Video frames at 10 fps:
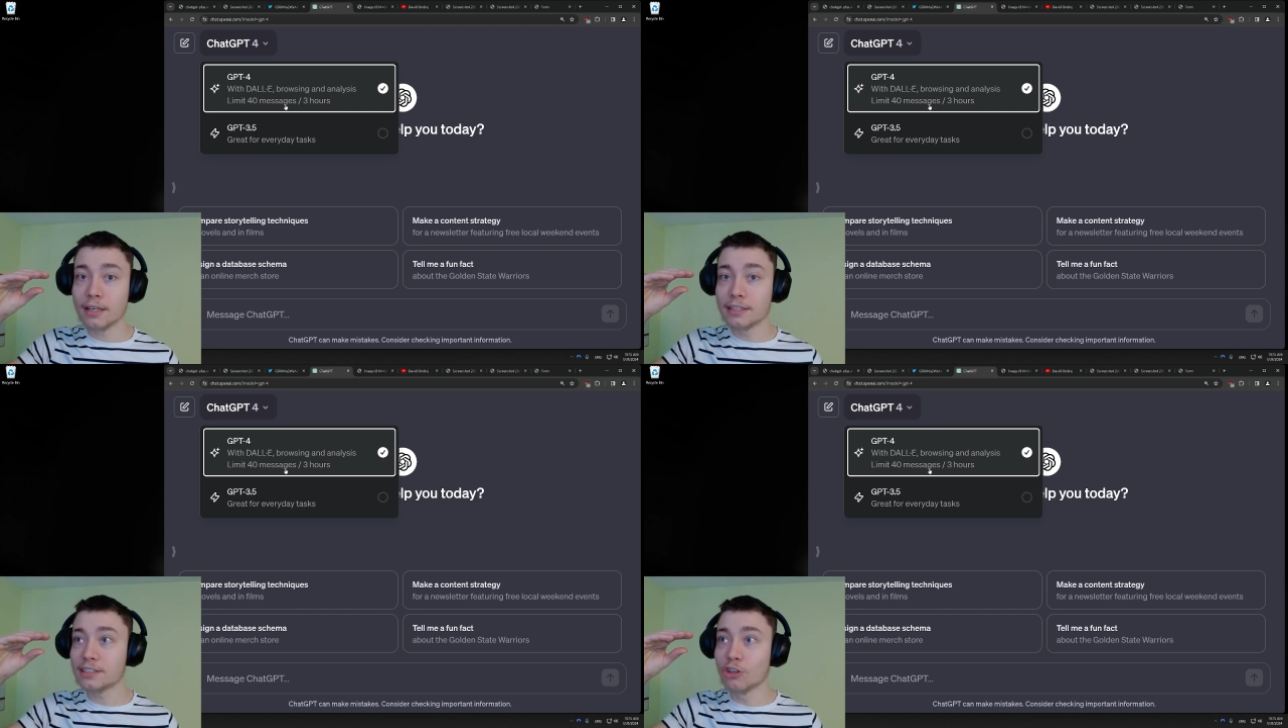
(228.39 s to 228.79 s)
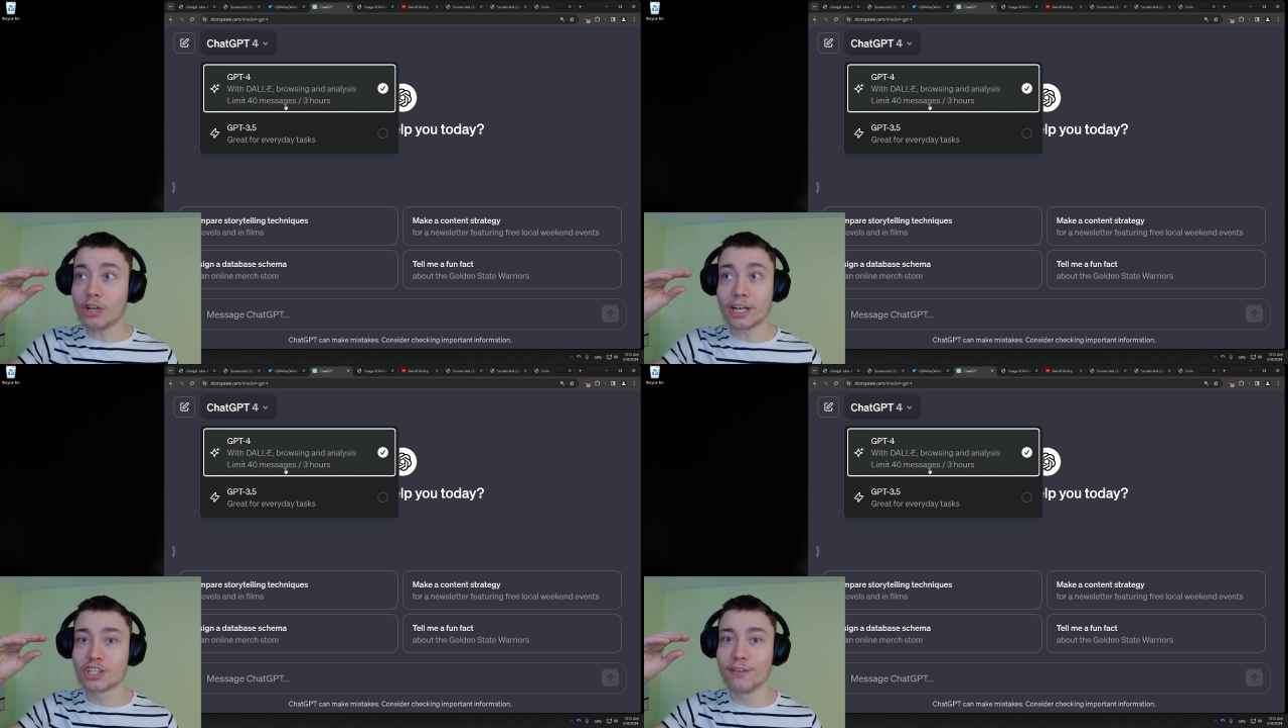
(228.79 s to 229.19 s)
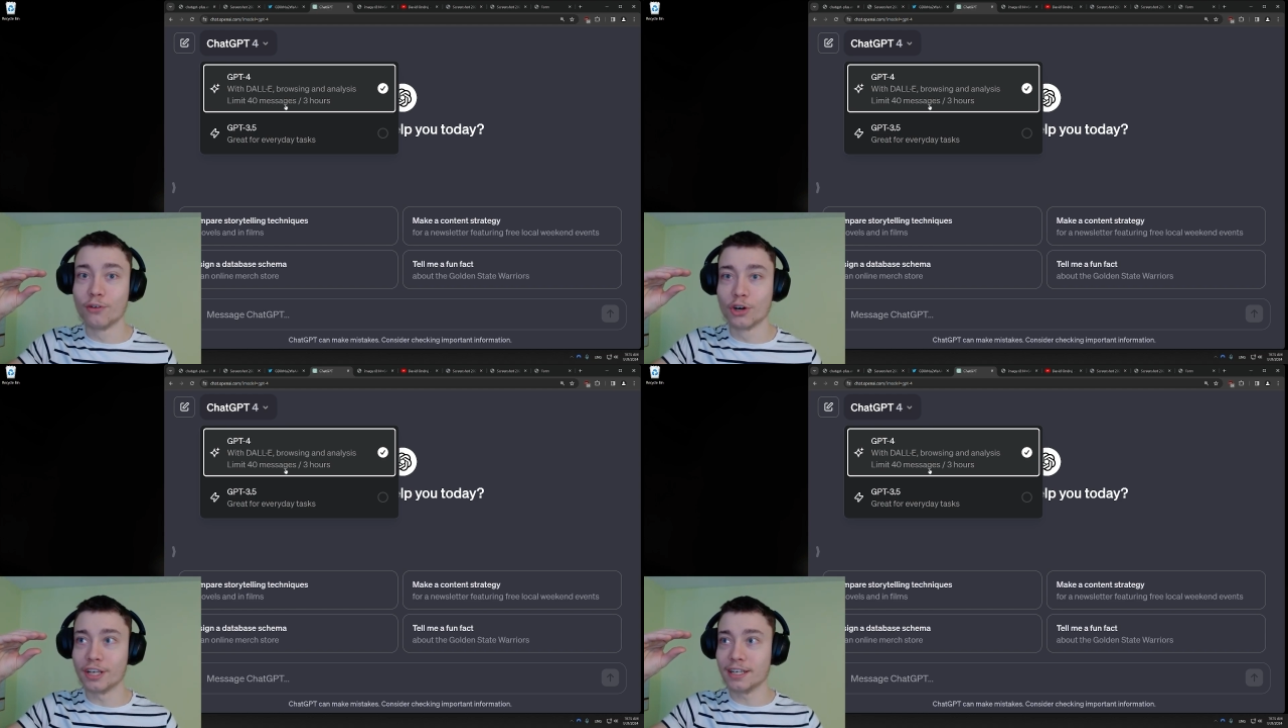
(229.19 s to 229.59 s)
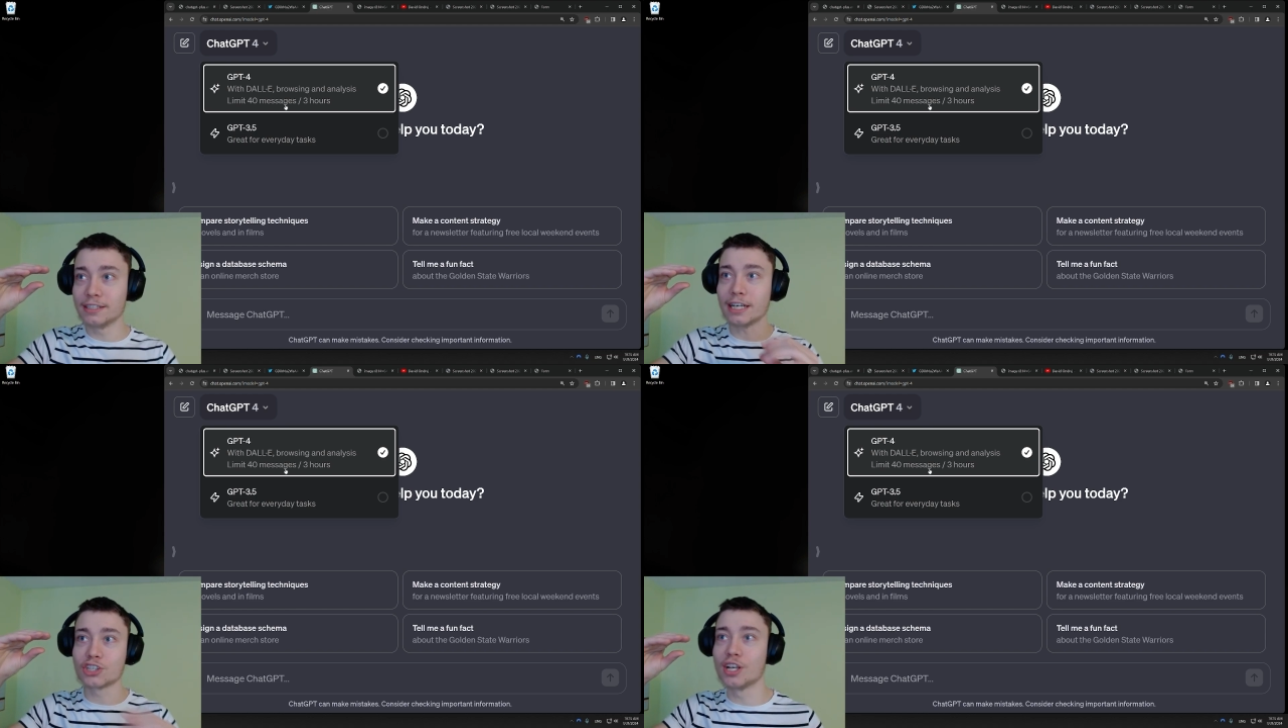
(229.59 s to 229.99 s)
it's not actually forty,
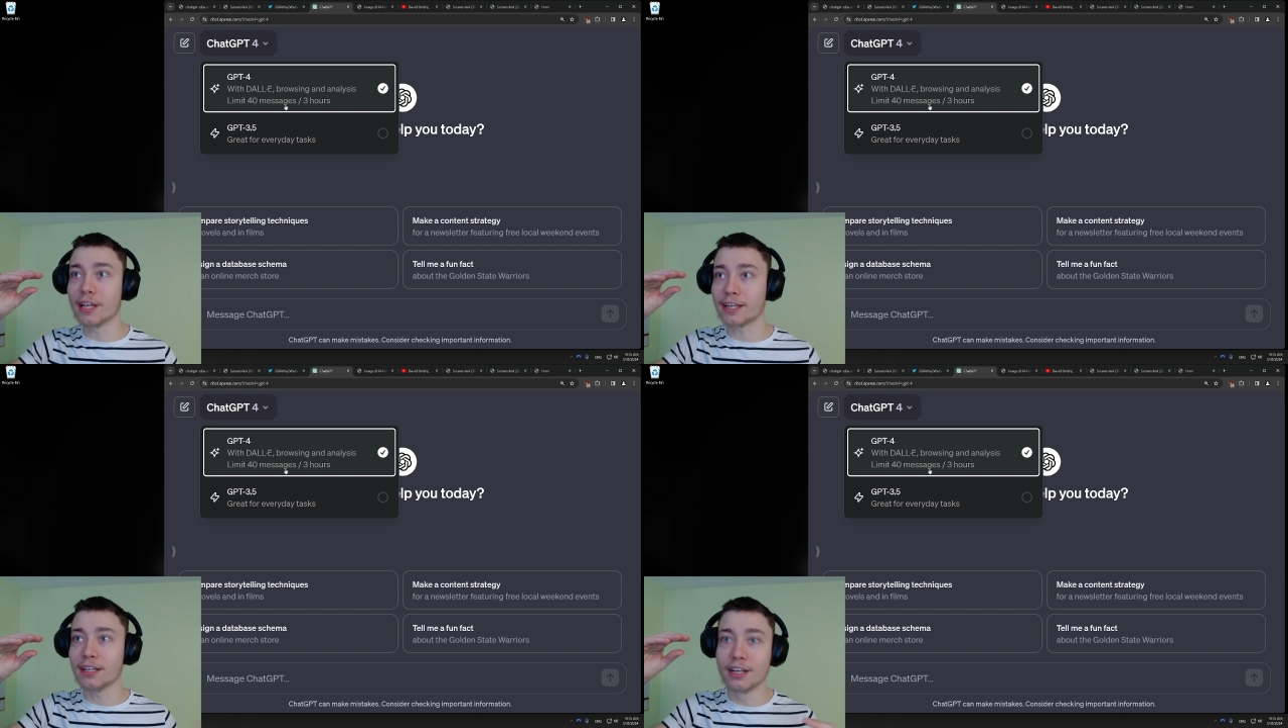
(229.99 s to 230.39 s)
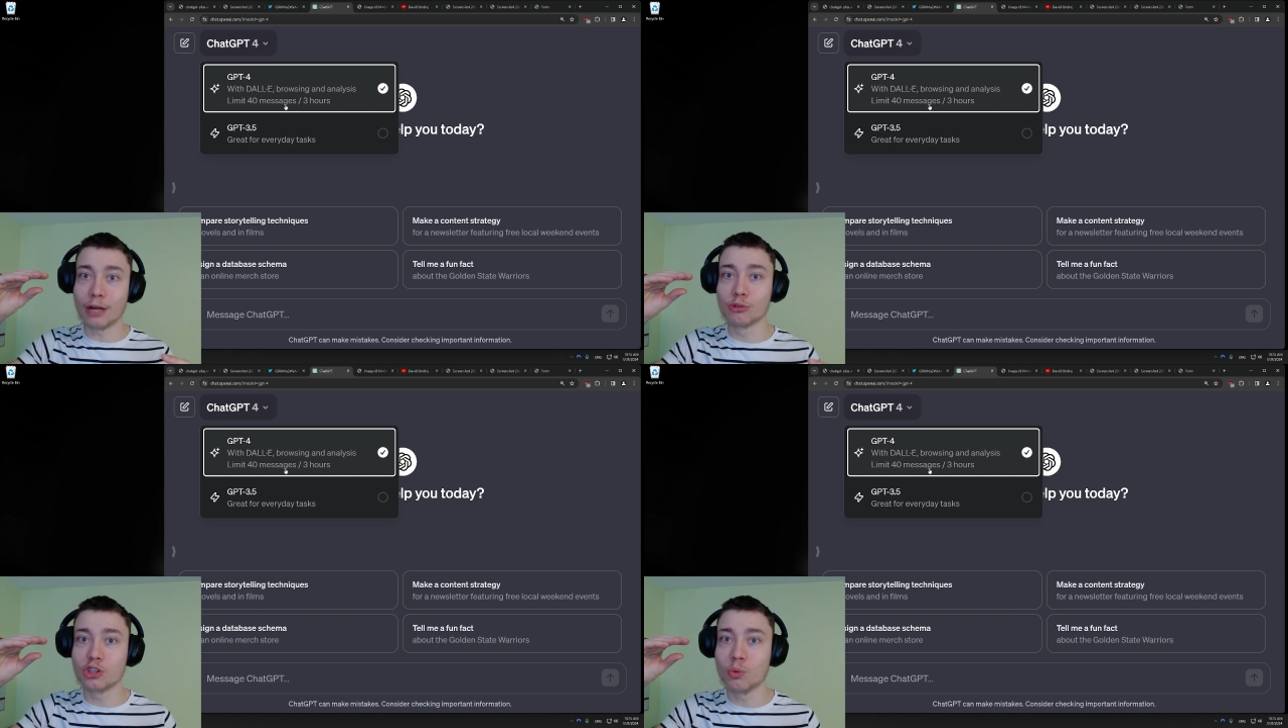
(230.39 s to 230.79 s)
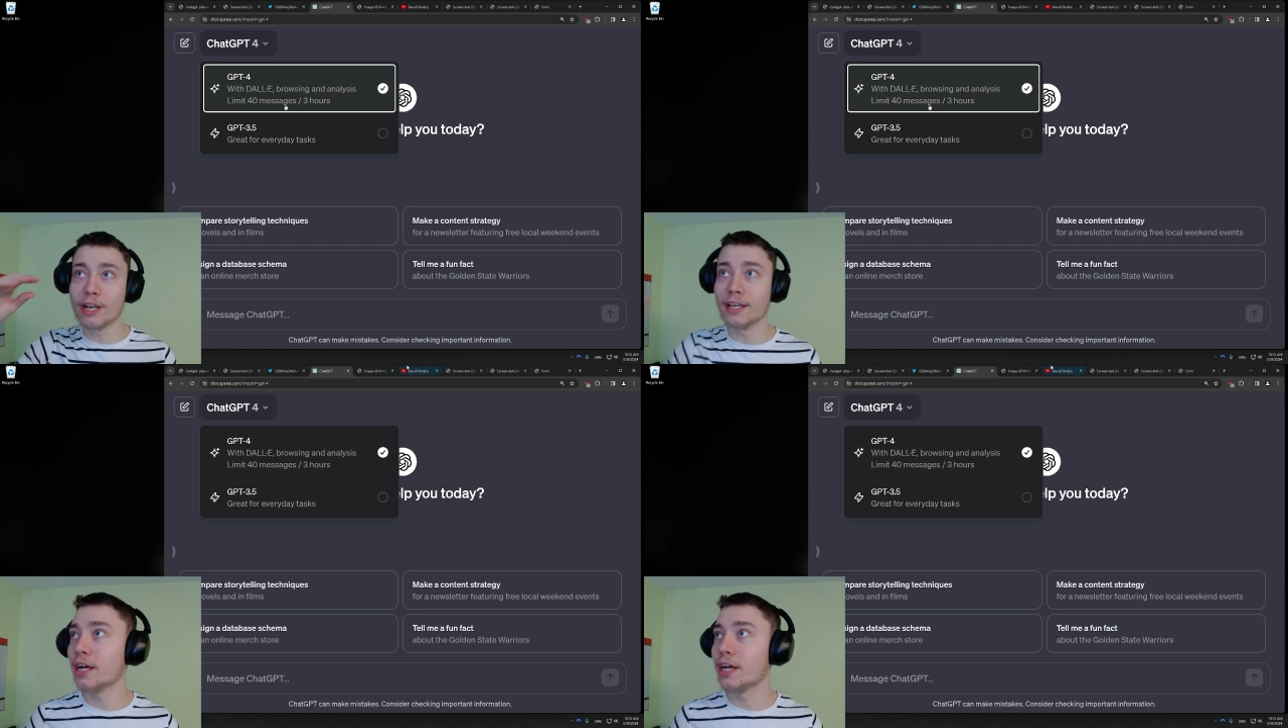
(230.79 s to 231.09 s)
it's actually like around twenty.